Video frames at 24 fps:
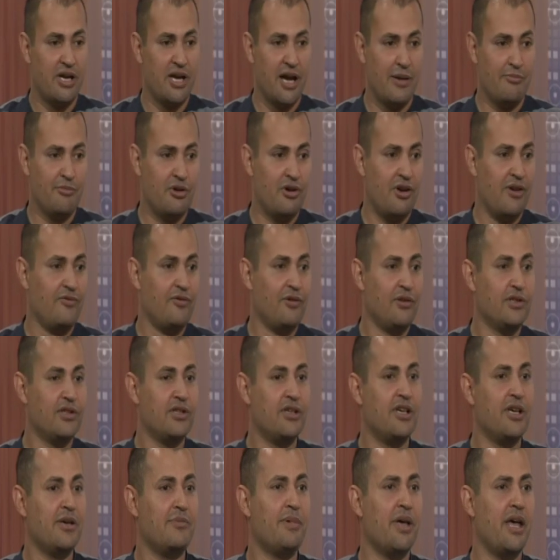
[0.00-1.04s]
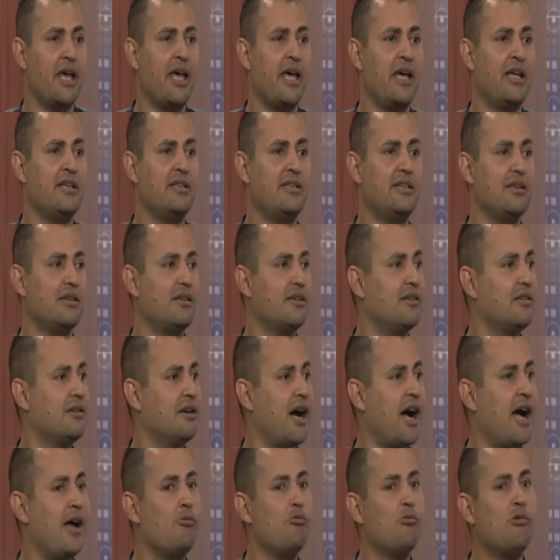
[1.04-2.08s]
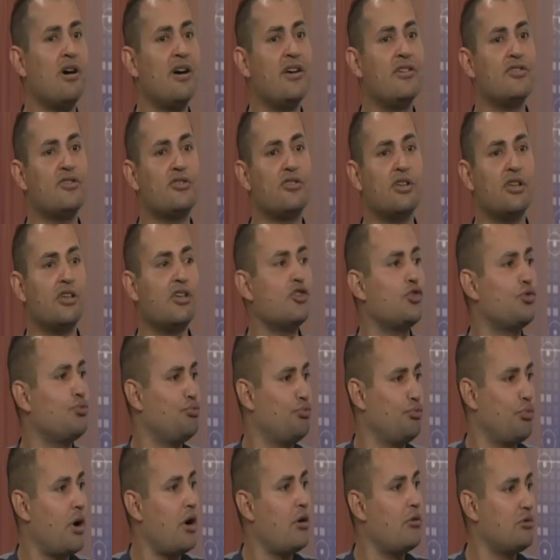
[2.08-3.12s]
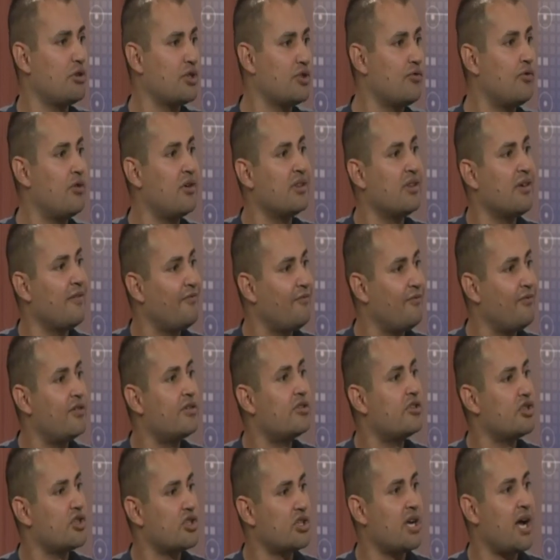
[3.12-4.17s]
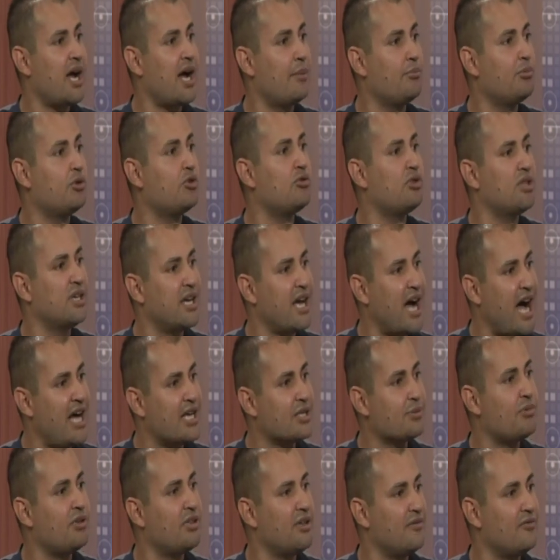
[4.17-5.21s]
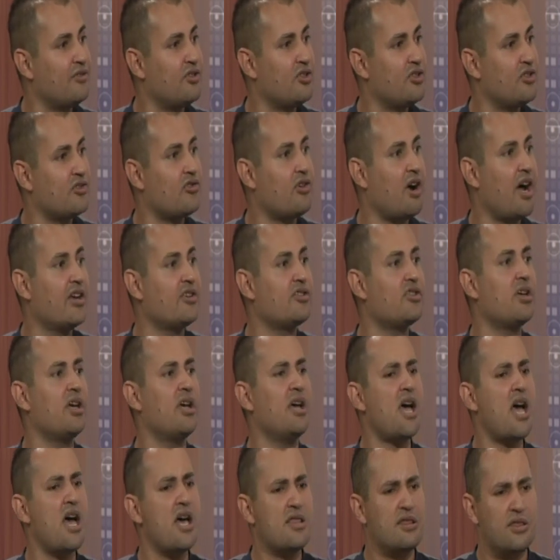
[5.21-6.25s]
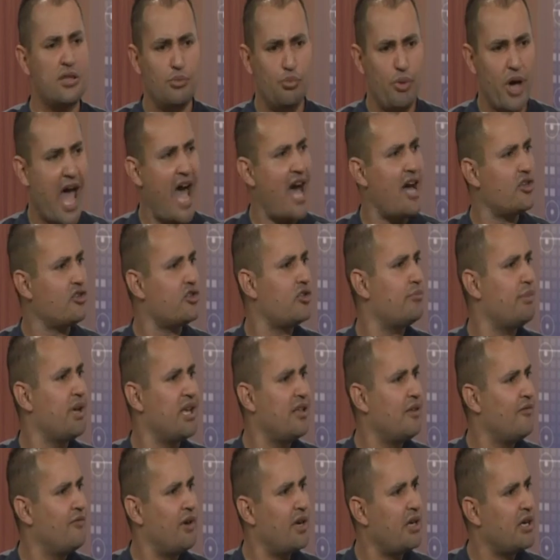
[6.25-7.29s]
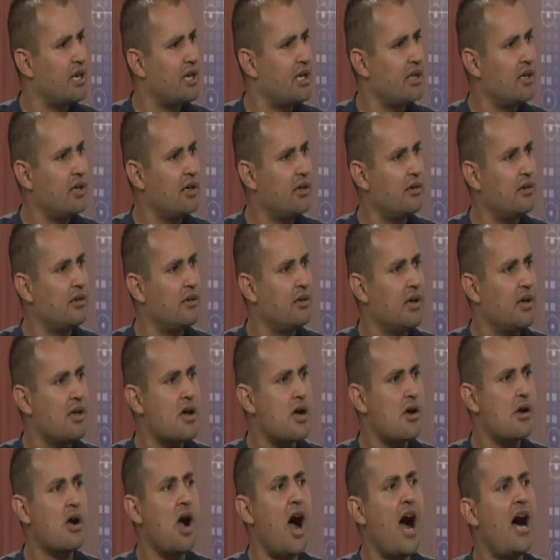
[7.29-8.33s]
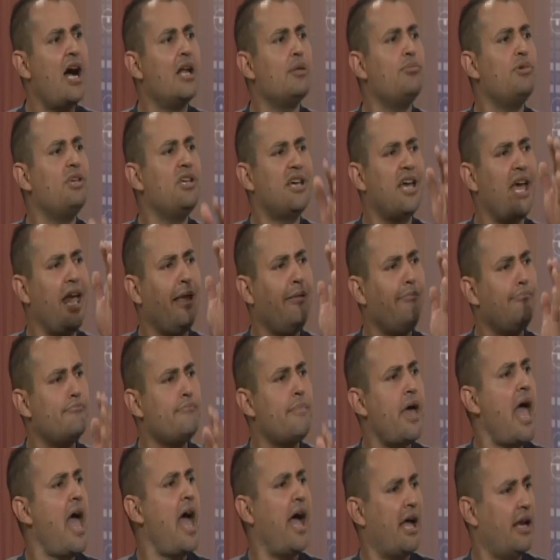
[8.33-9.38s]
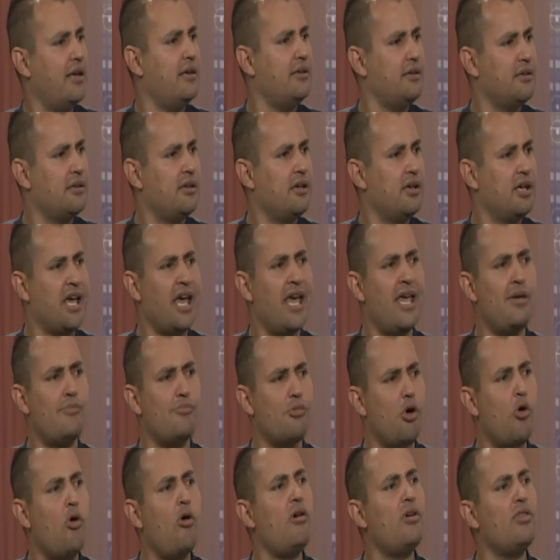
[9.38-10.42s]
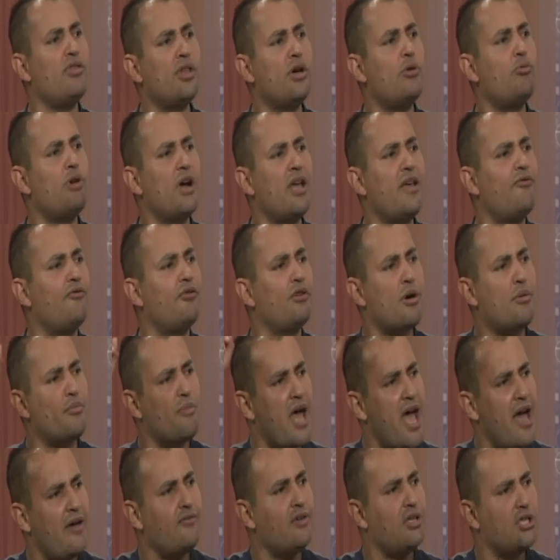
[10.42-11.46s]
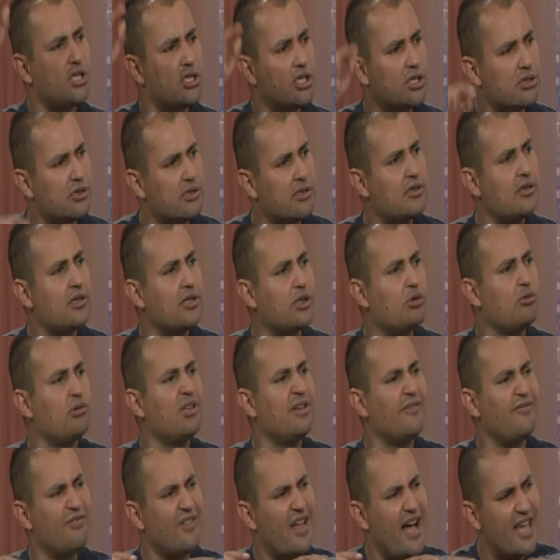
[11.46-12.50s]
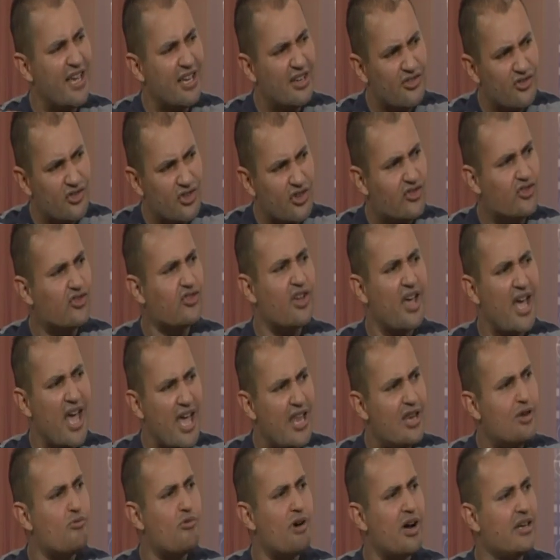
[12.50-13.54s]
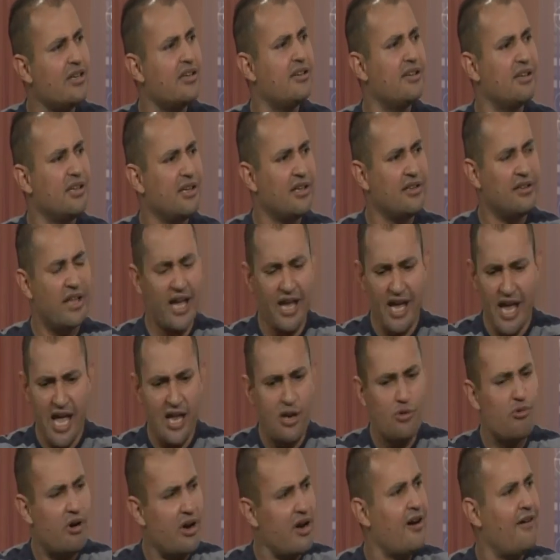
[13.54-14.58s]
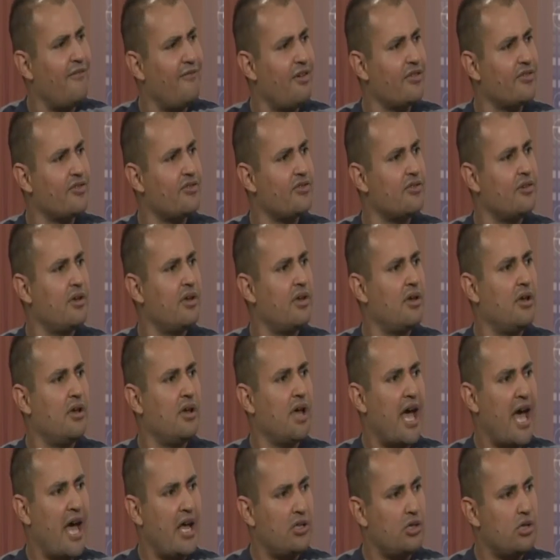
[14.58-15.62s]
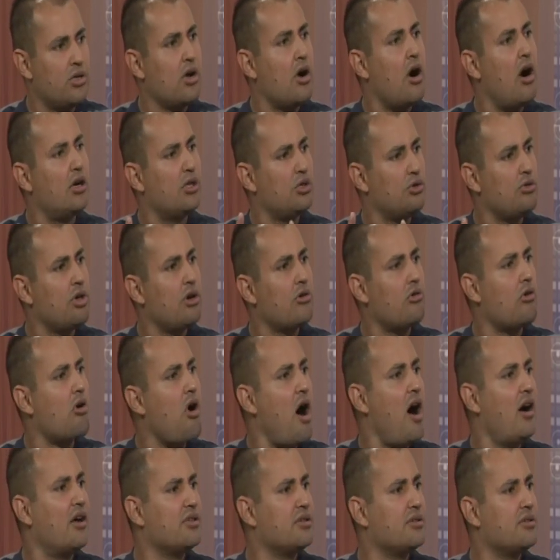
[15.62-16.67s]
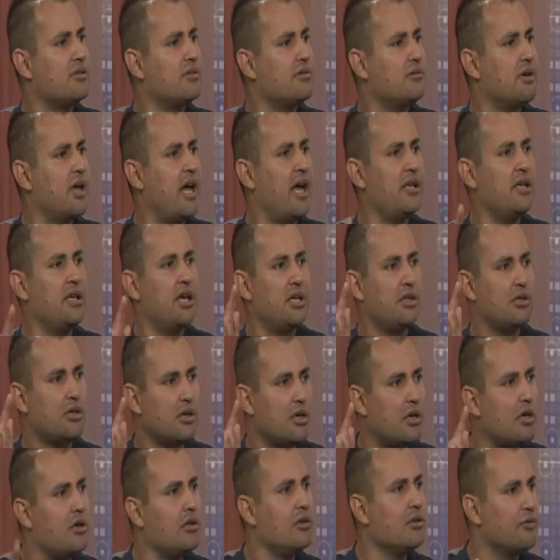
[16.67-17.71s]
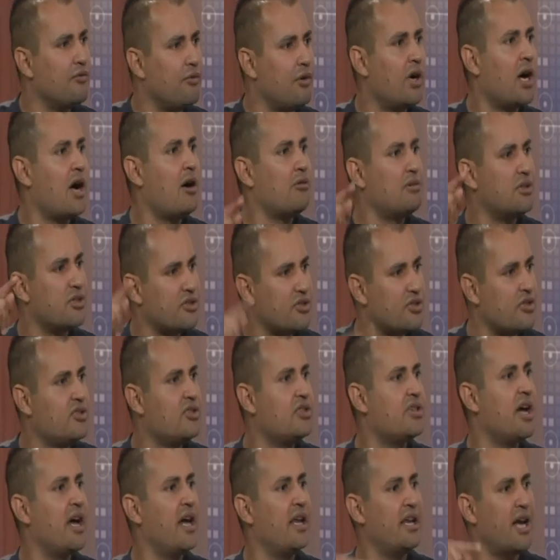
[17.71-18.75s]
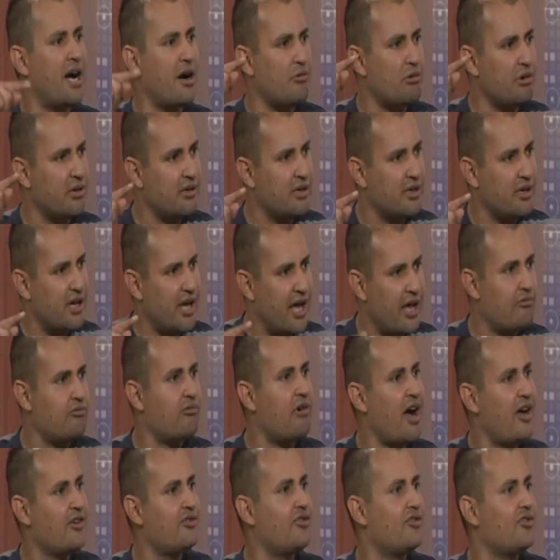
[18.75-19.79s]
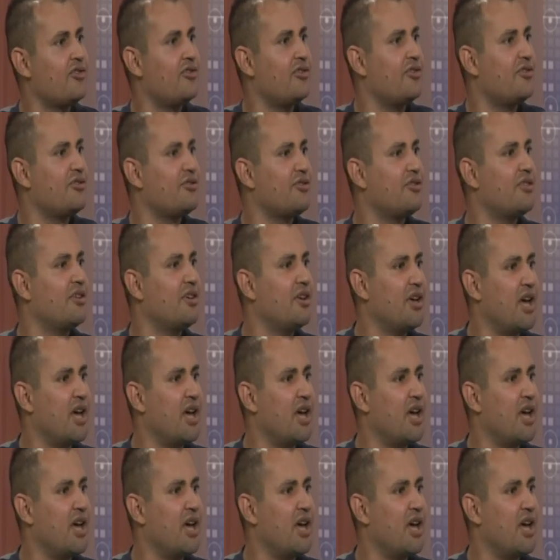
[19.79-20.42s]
I'm grateful to him. And I was exposed for the first time to the gospel of Jesus Christ. The pastor made it very clear. God became man, came all the way from heaven to earth to live like just anyone, like any one of us, and to go to the cross and get killed for our sins and our righteousness.